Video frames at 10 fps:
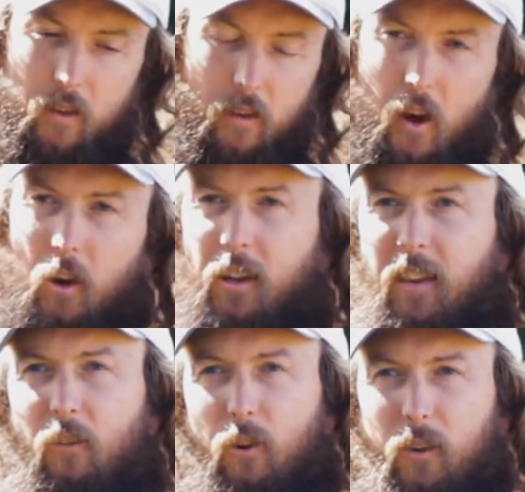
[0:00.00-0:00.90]
Don't let
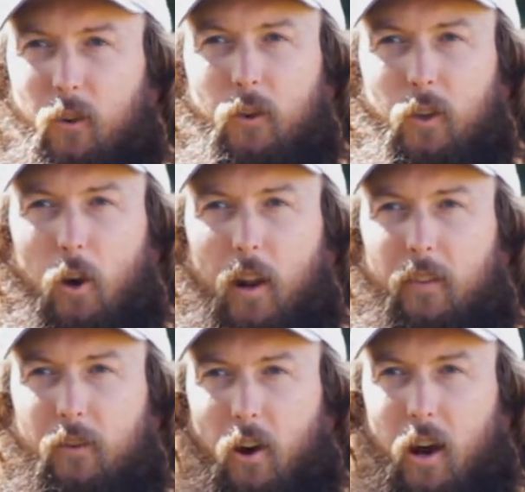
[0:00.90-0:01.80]
that resource go down the
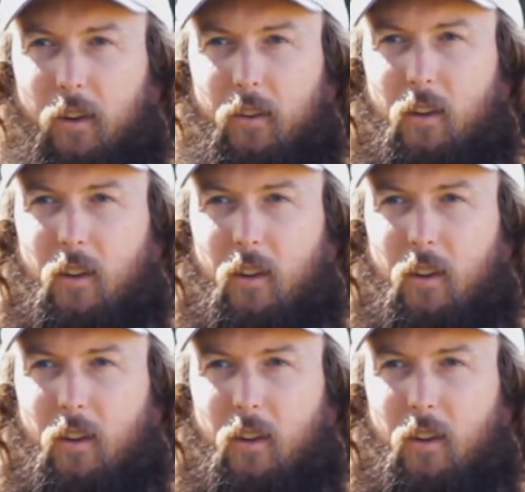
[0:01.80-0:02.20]
drain.